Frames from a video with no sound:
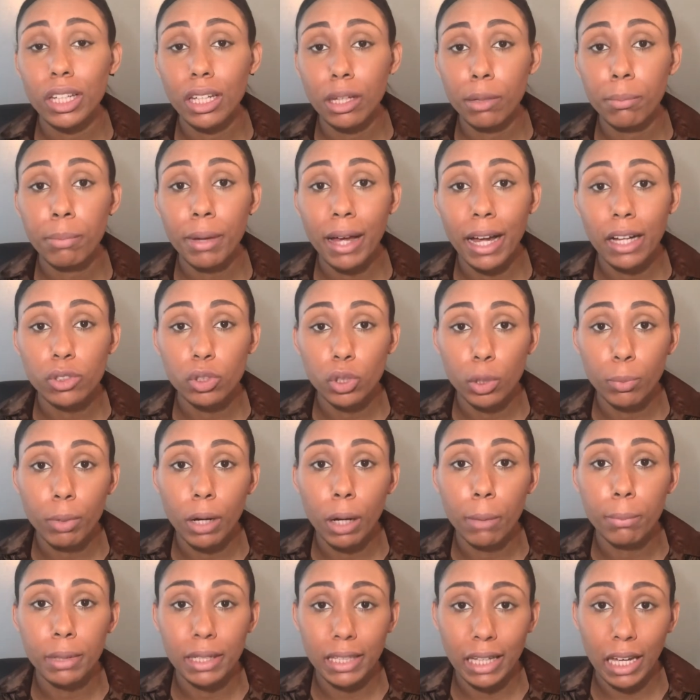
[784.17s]
impact your
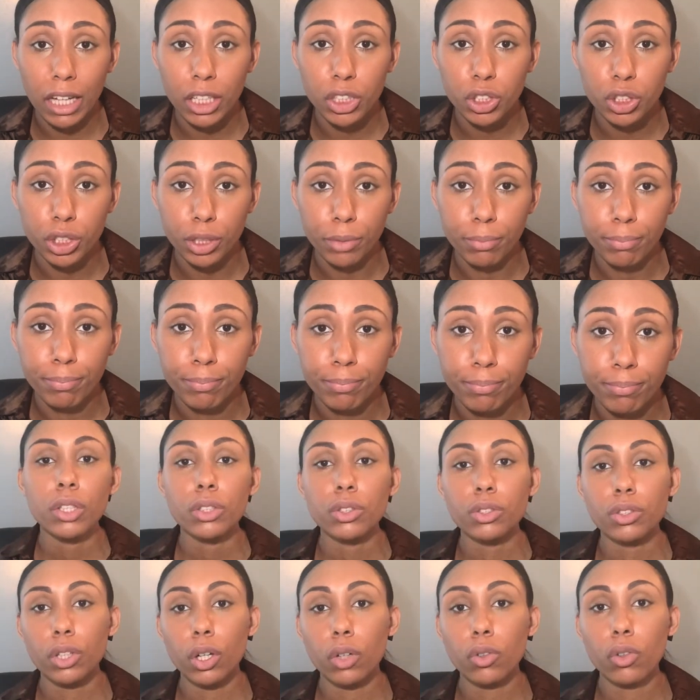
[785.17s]
publication.
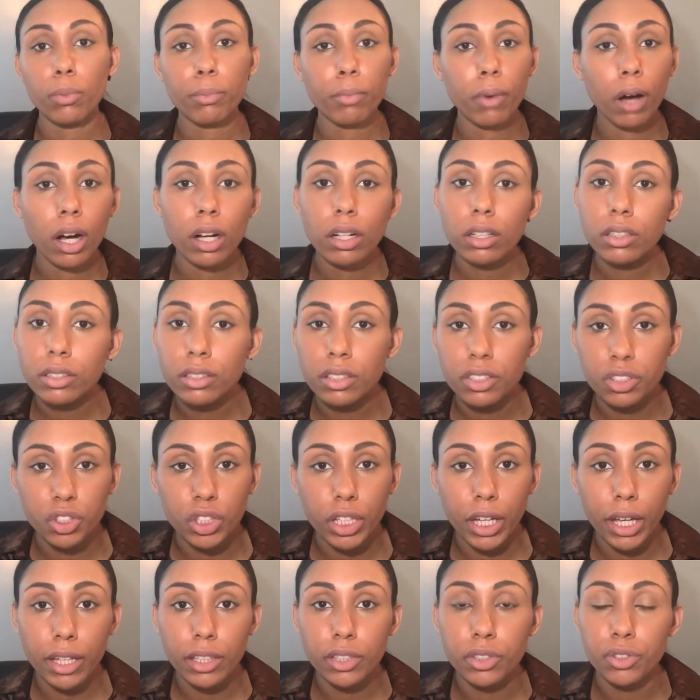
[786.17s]
So remarks
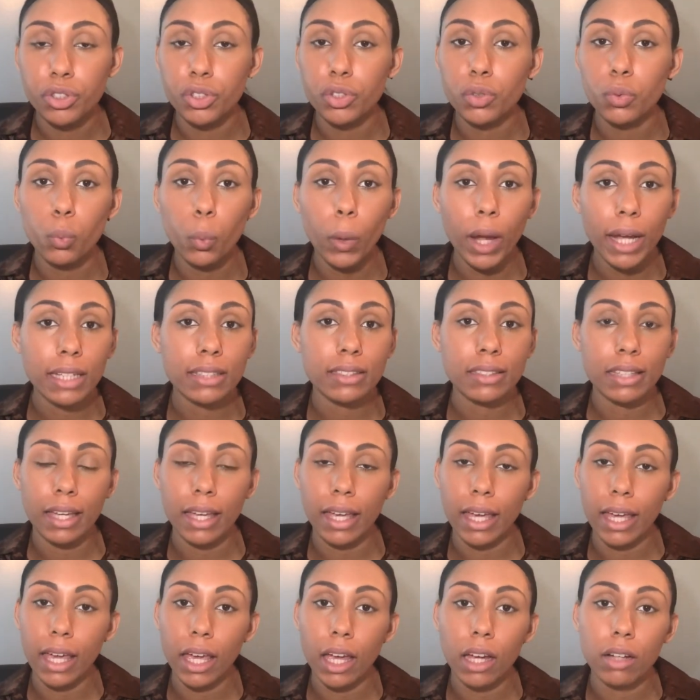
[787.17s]
suggest just wait to
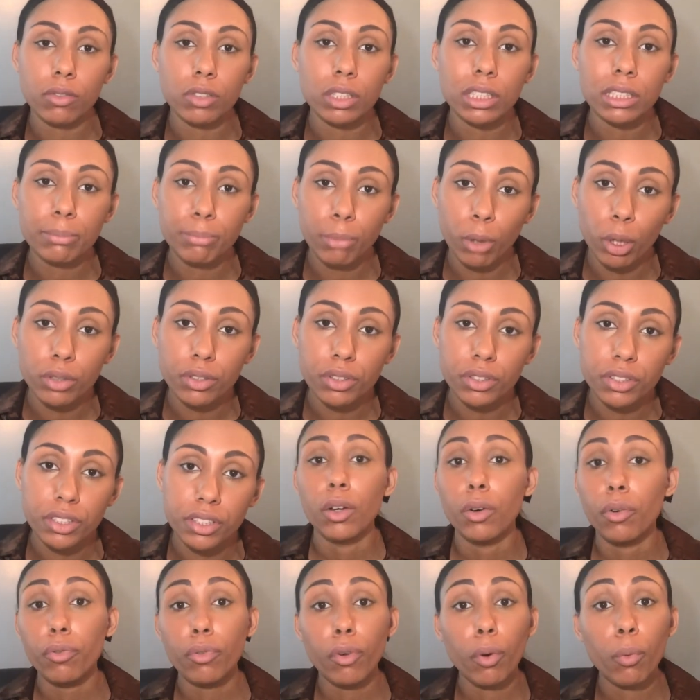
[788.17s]
hear a response
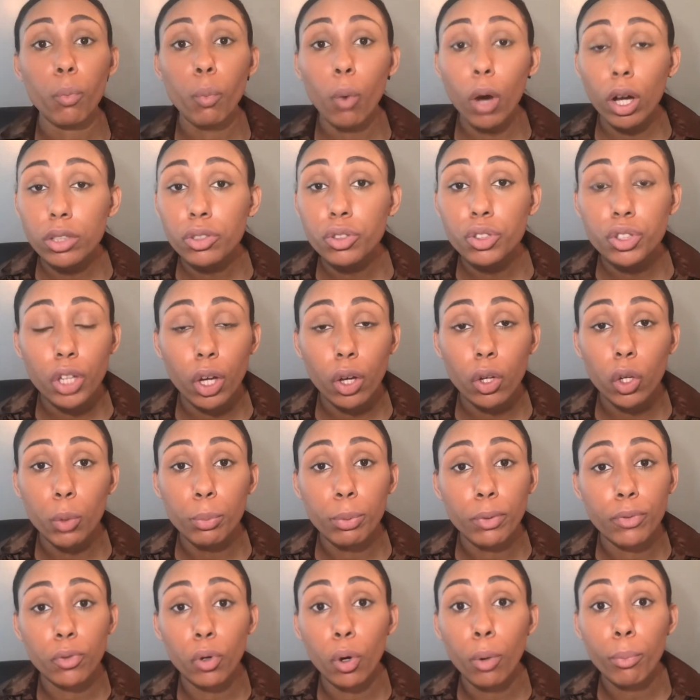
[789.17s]
from one journal
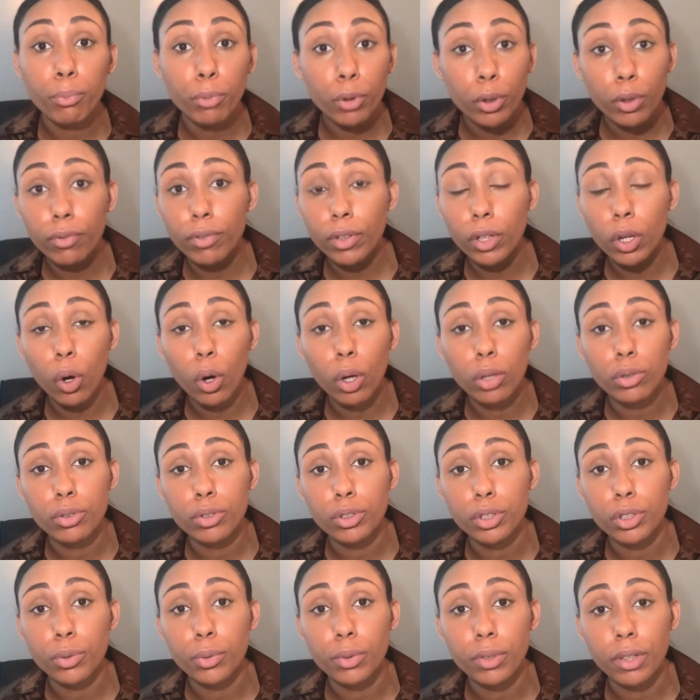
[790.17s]
before moving on
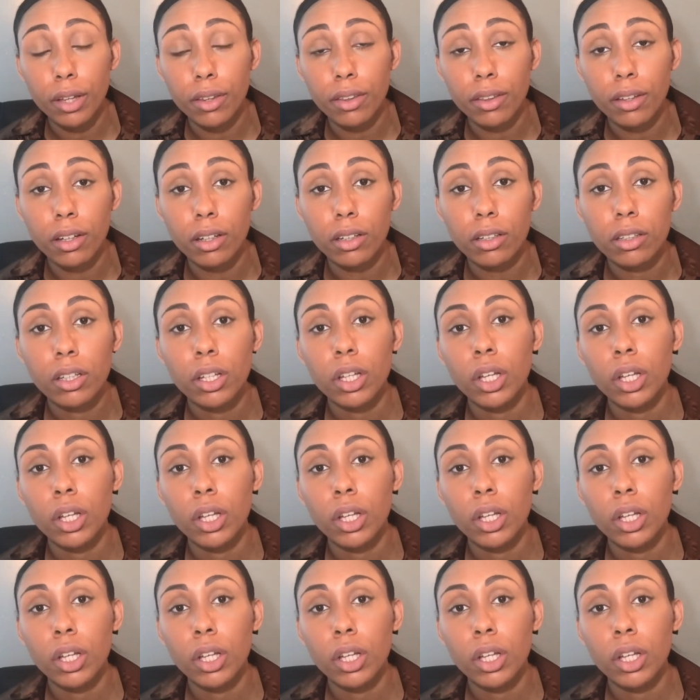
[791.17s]
to another.